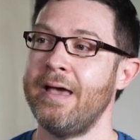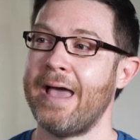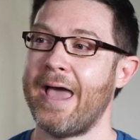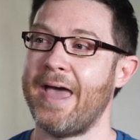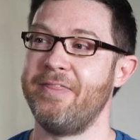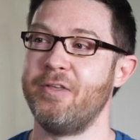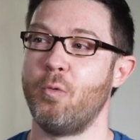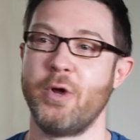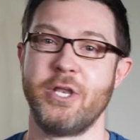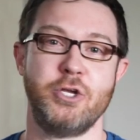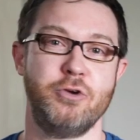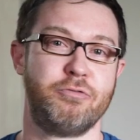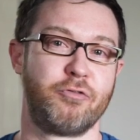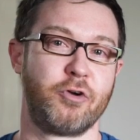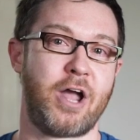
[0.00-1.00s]
And that when
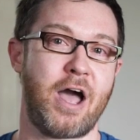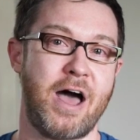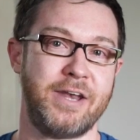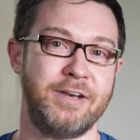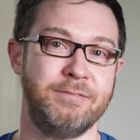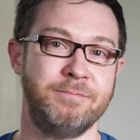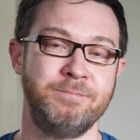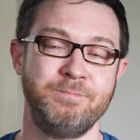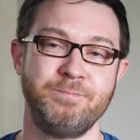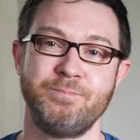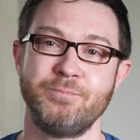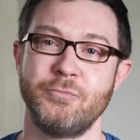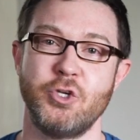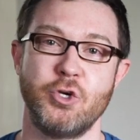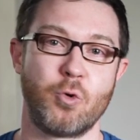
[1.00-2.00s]
you've forgotten
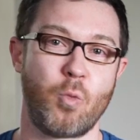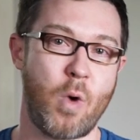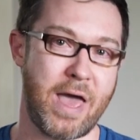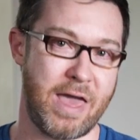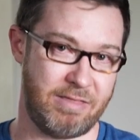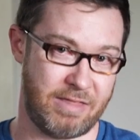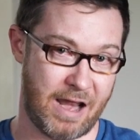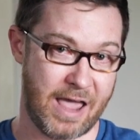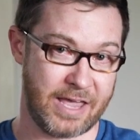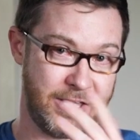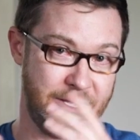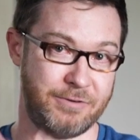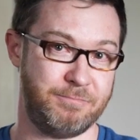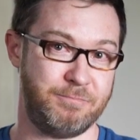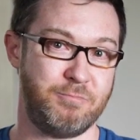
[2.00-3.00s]
your way, that I
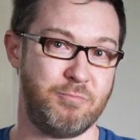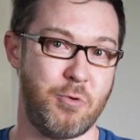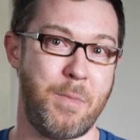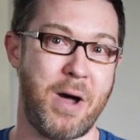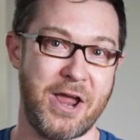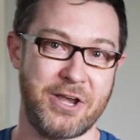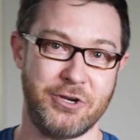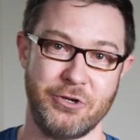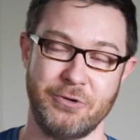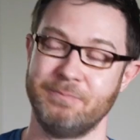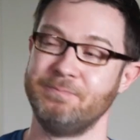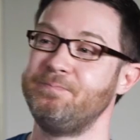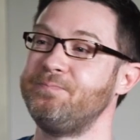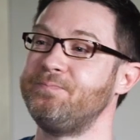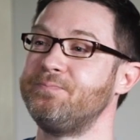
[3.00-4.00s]
could remind you.
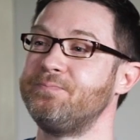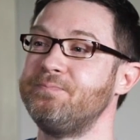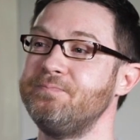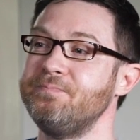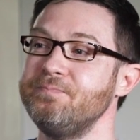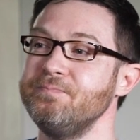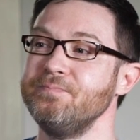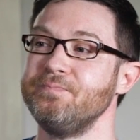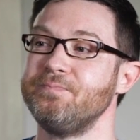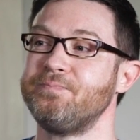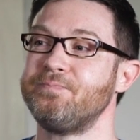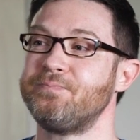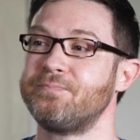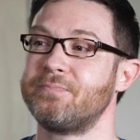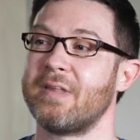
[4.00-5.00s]

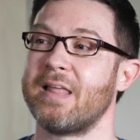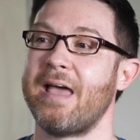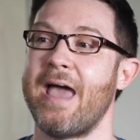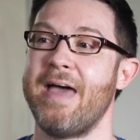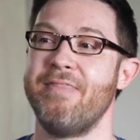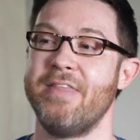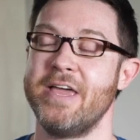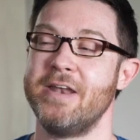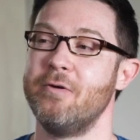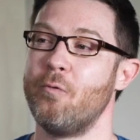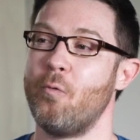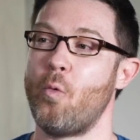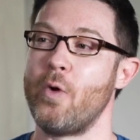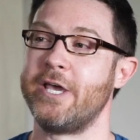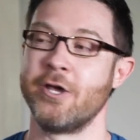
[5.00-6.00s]
And that
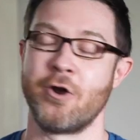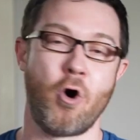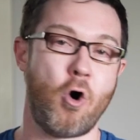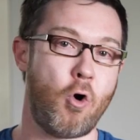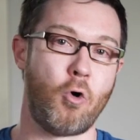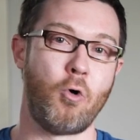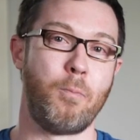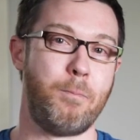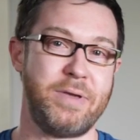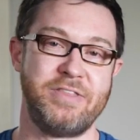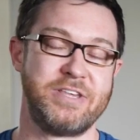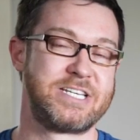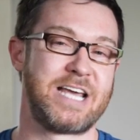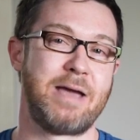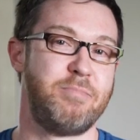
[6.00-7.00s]
we can all be
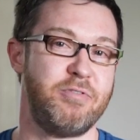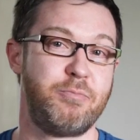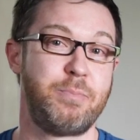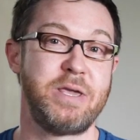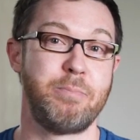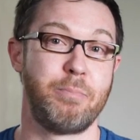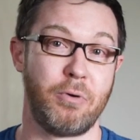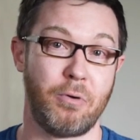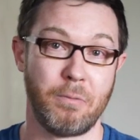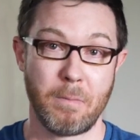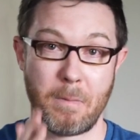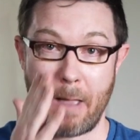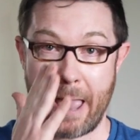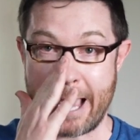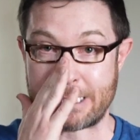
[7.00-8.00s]
the type of people,
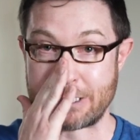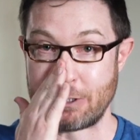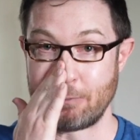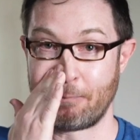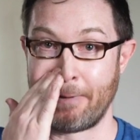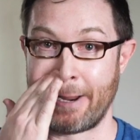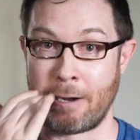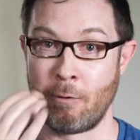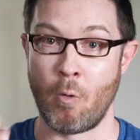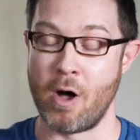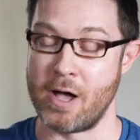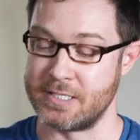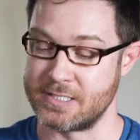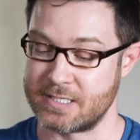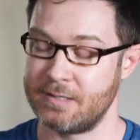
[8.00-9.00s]
as Superman
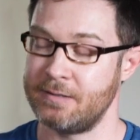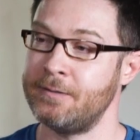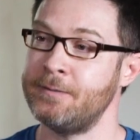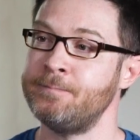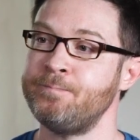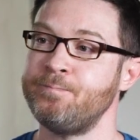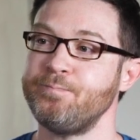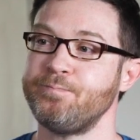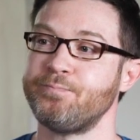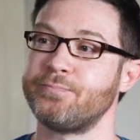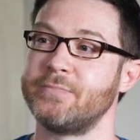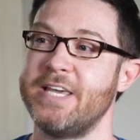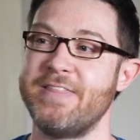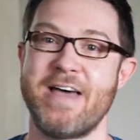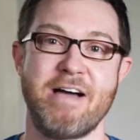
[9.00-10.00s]
was
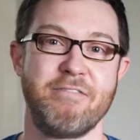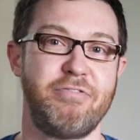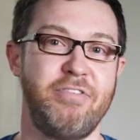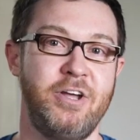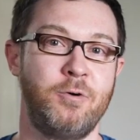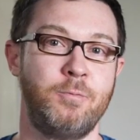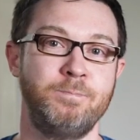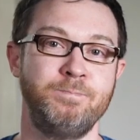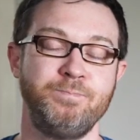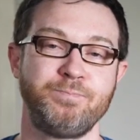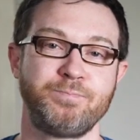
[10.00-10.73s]
in that film,